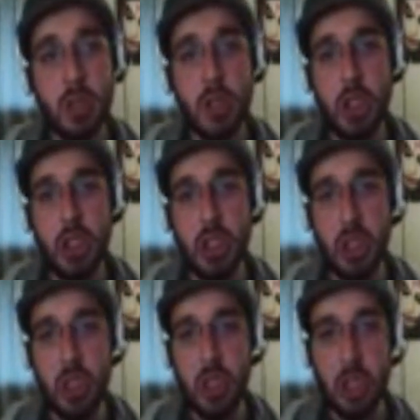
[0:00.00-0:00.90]
get the
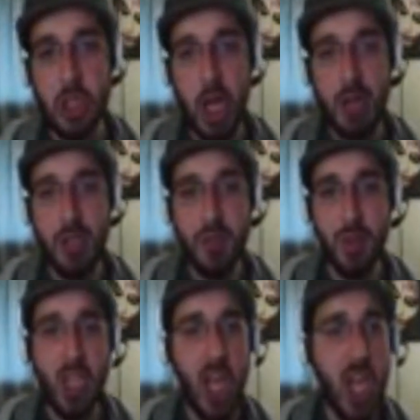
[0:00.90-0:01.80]
encounters for the
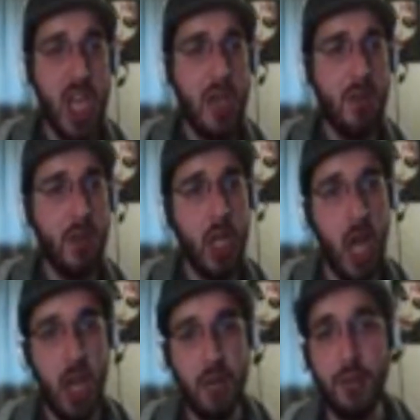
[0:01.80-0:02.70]
cave and
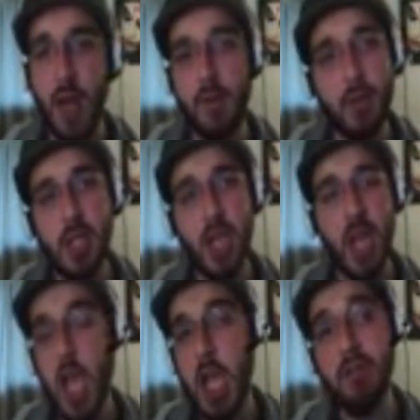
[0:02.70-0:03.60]
for after the cave,
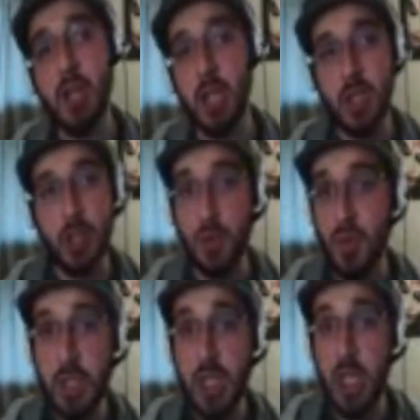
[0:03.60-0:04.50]
and get to the new city
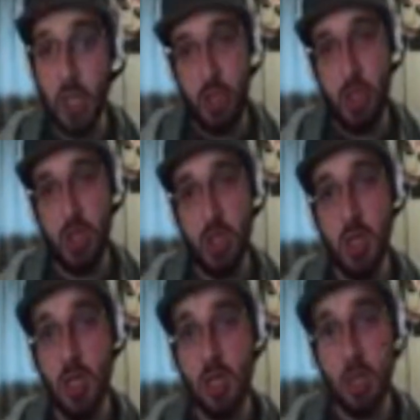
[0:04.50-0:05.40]
in the
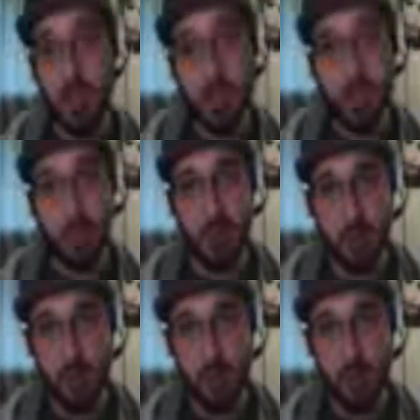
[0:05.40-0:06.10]
next episode.